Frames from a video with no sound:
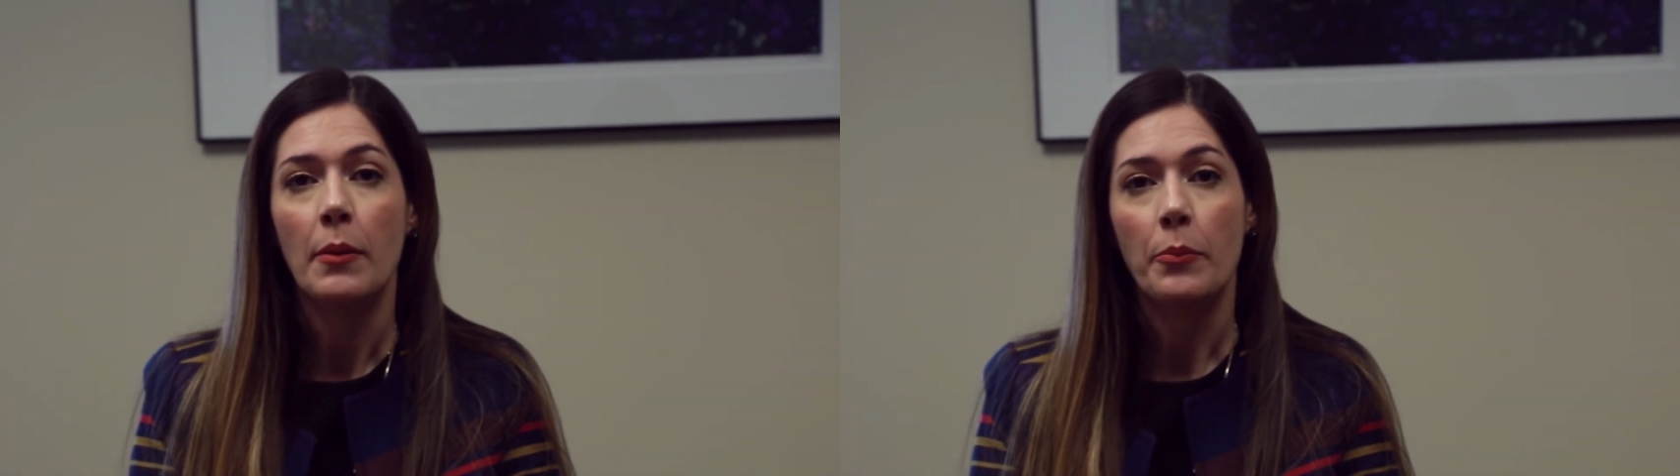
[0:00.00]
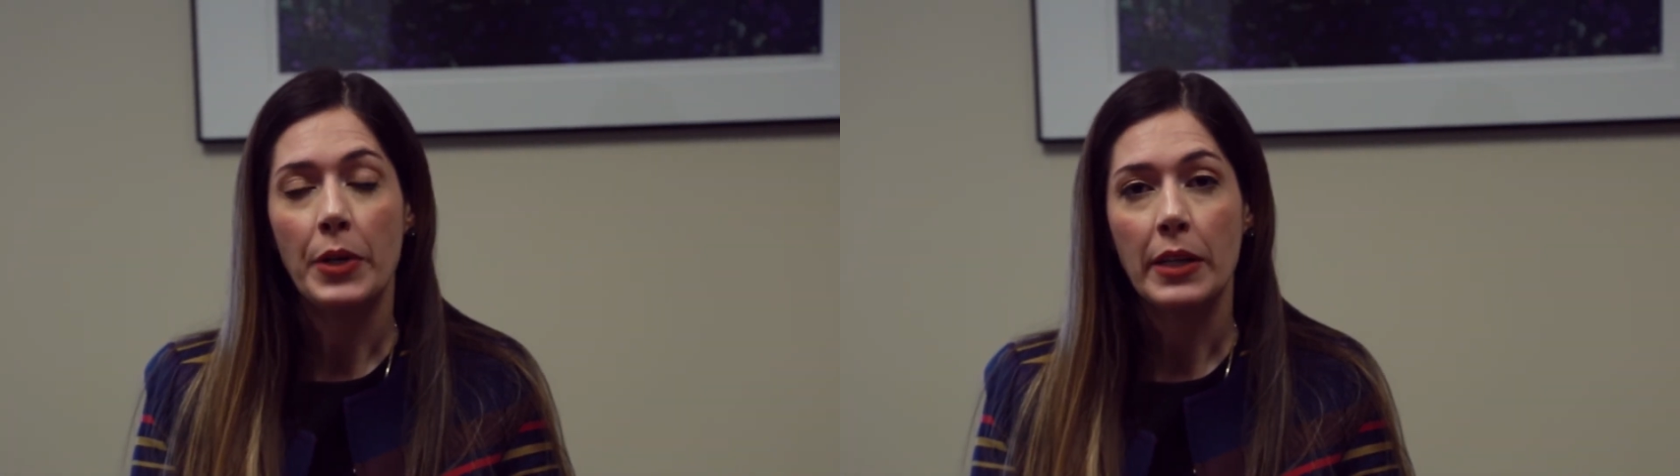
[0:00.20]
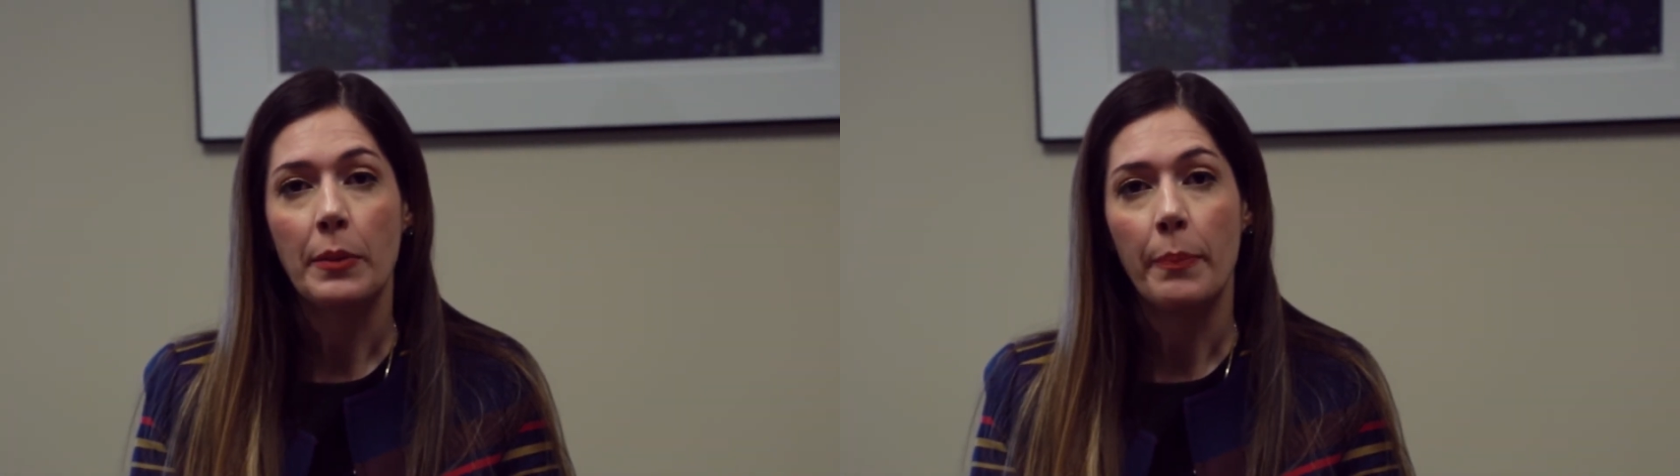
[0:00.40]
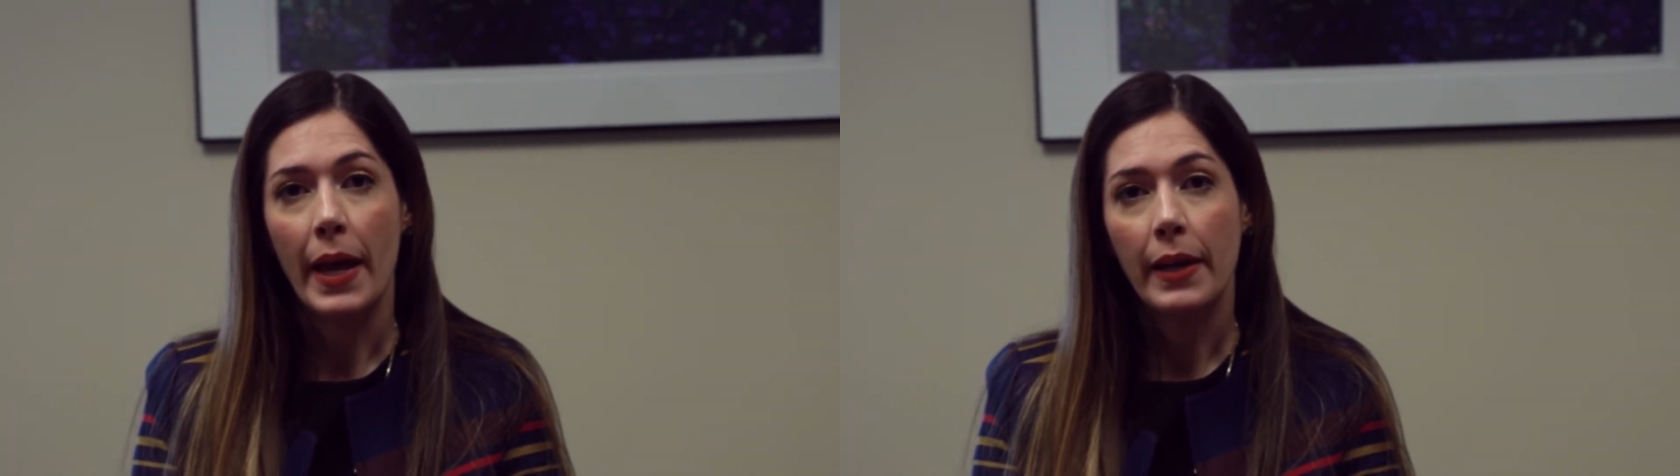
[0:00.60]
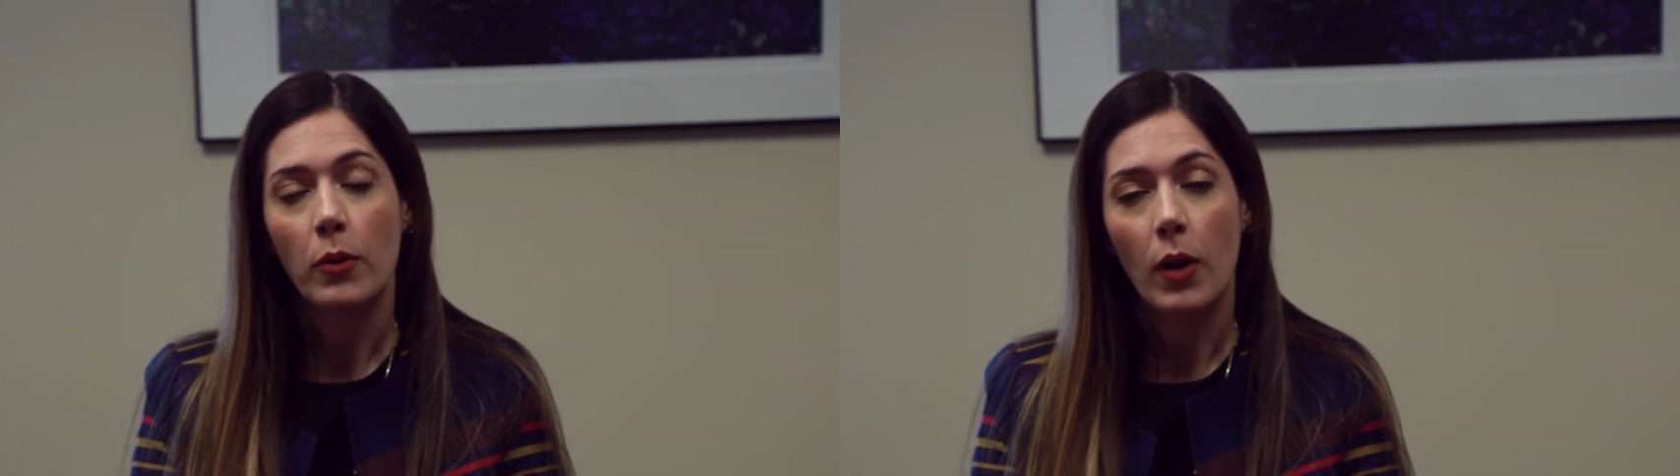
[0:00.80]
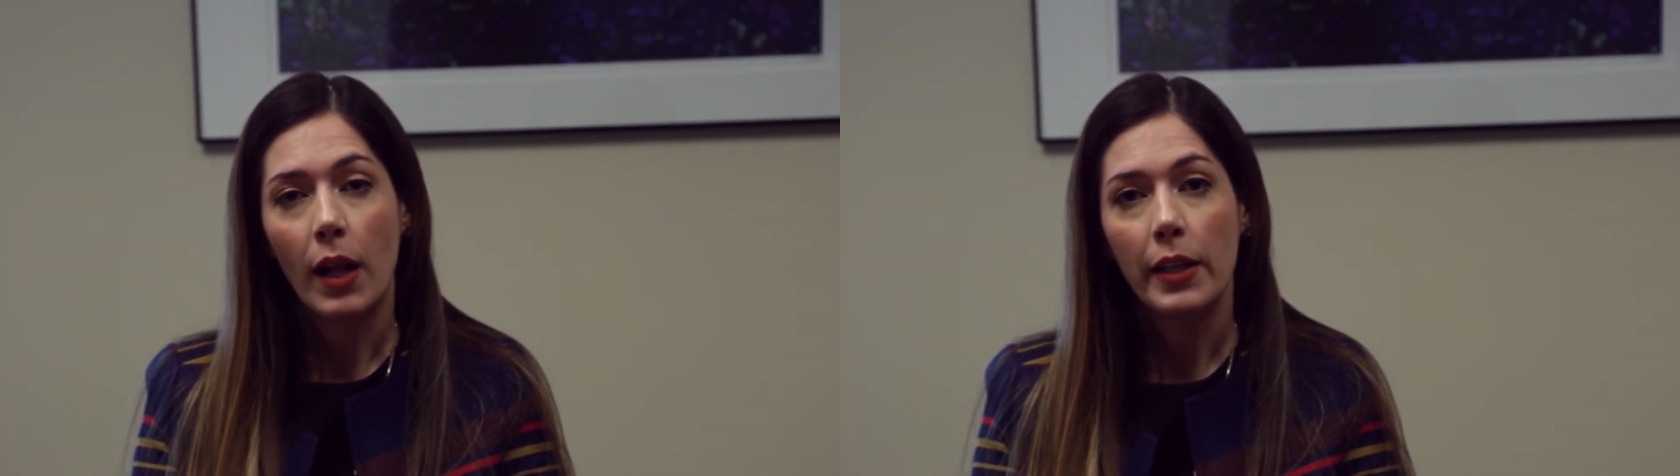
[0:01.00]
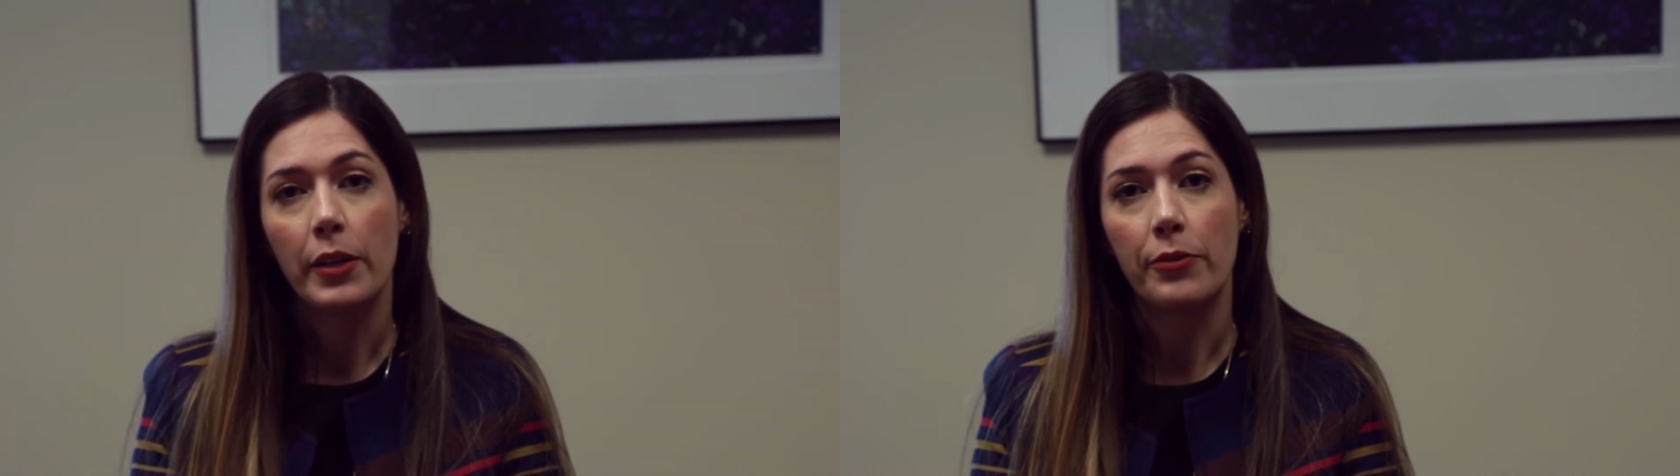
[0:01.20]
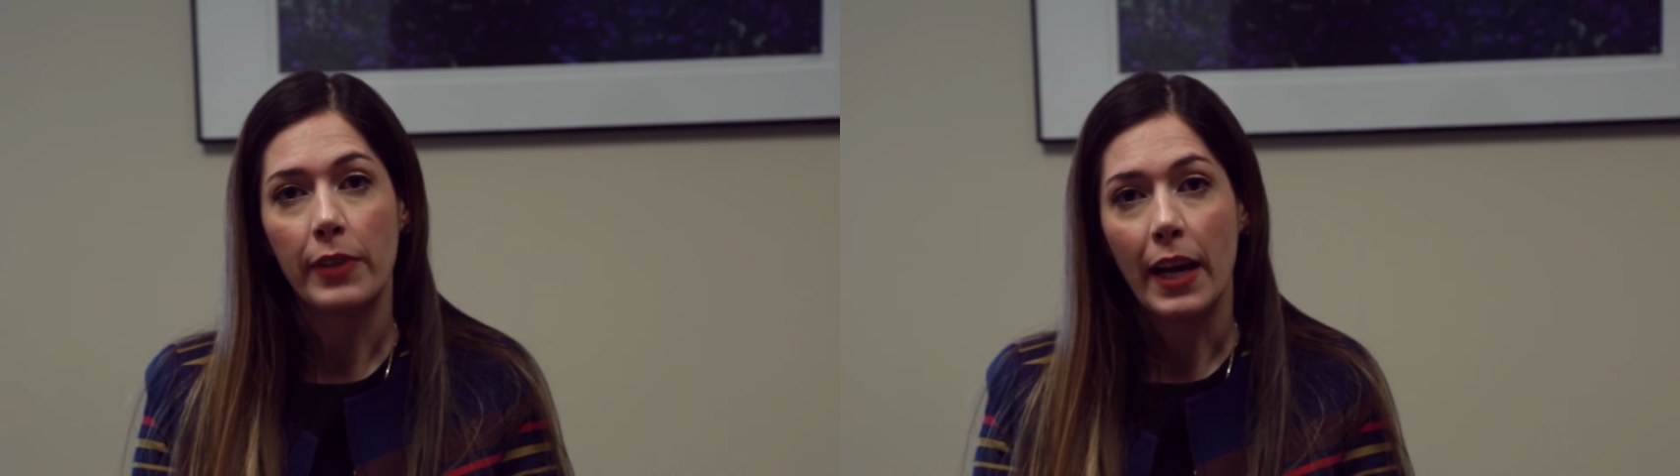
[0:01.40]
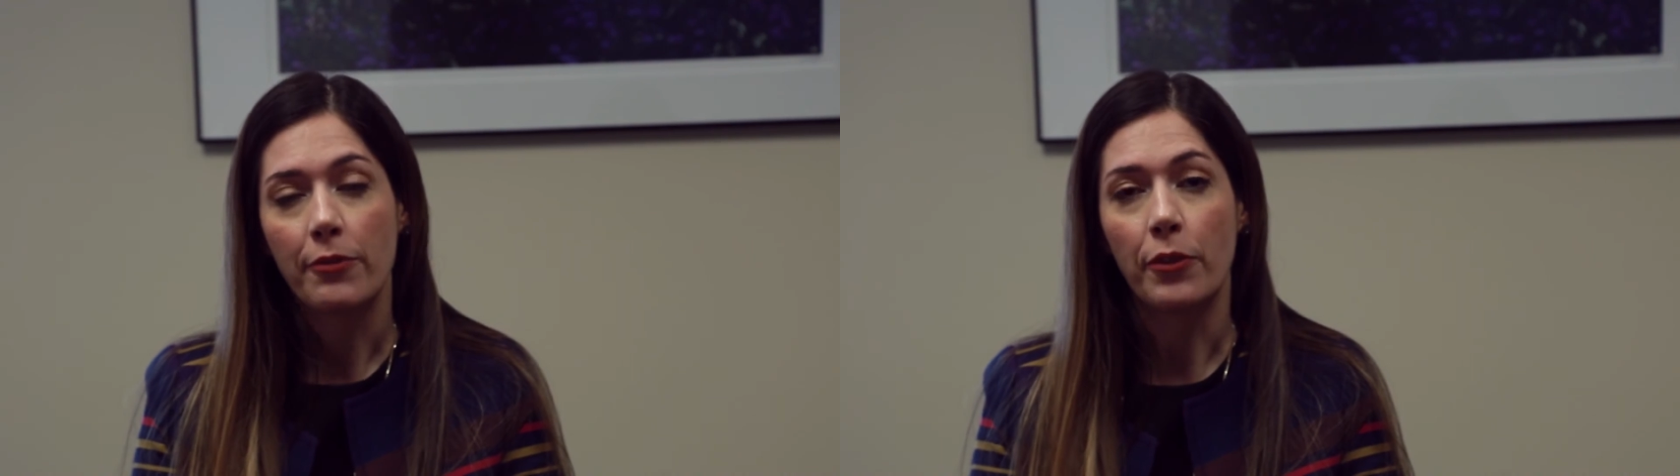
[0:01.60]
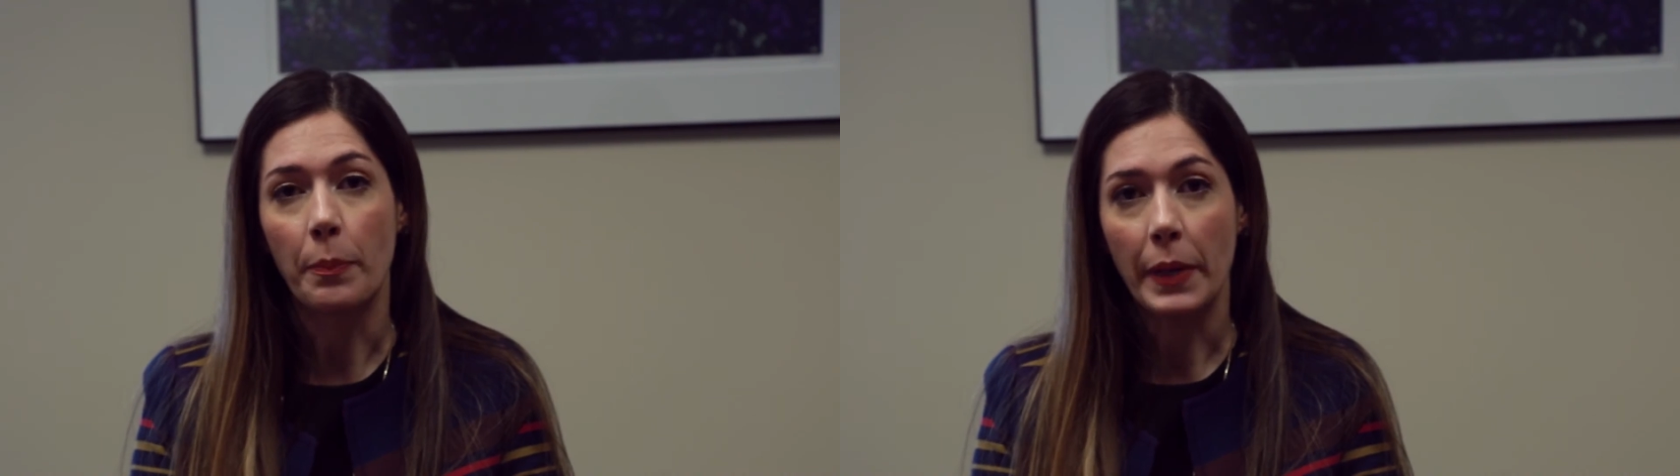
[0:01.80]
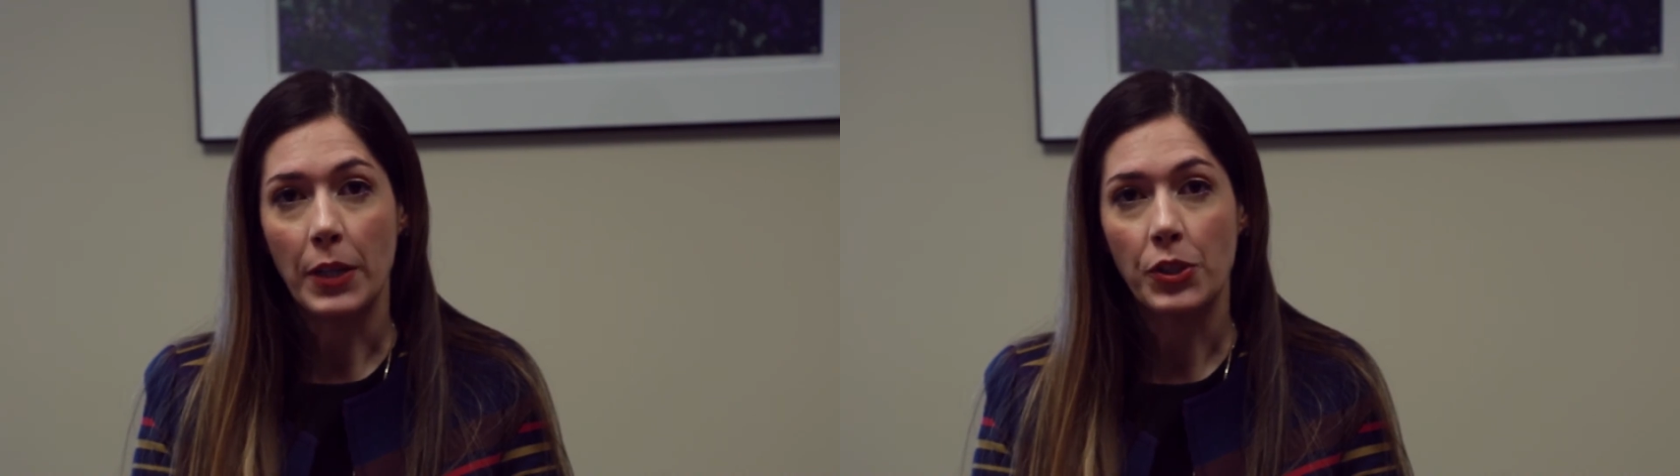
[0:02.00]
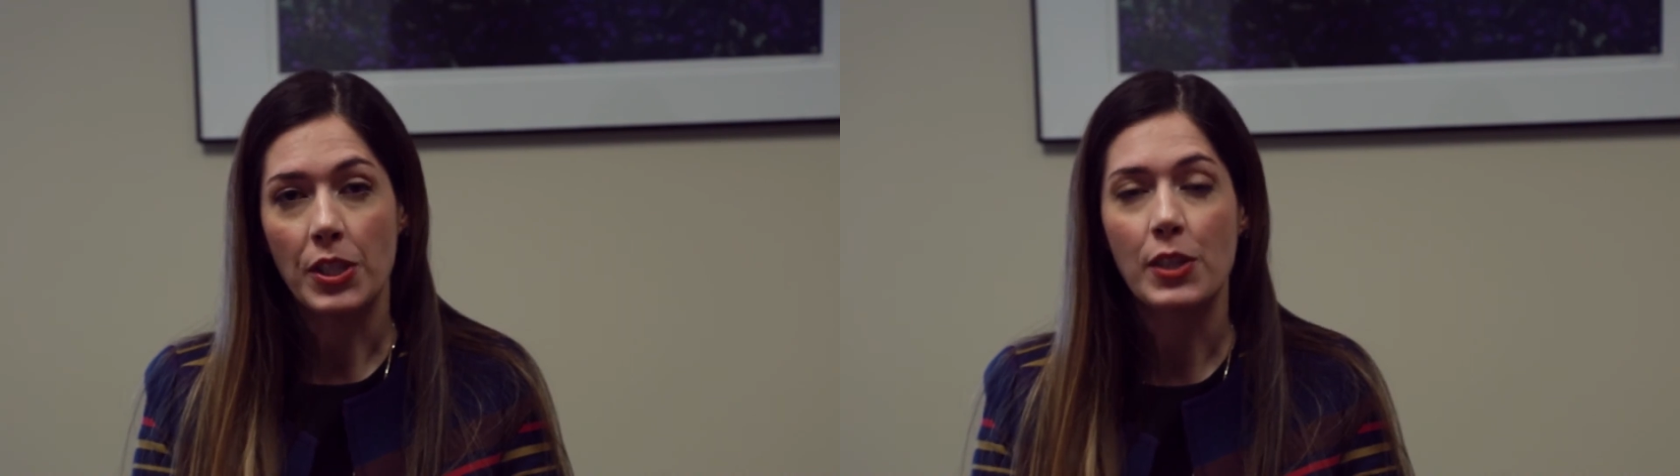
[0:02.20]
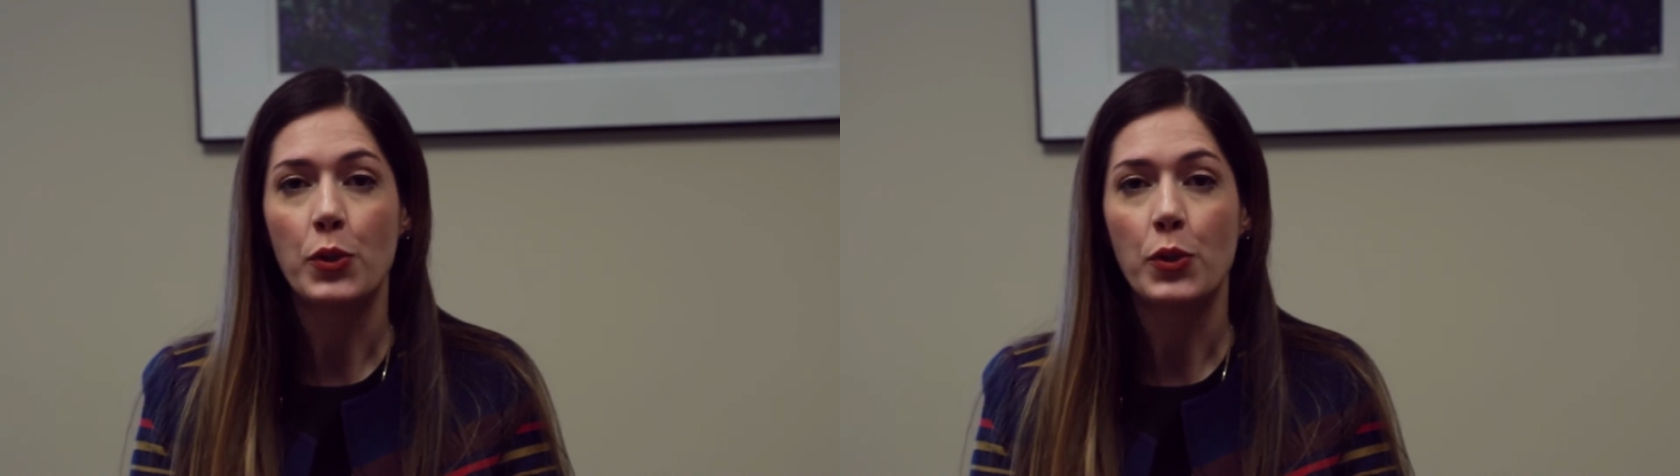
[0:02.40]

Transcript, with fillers: bring better quality of life for patients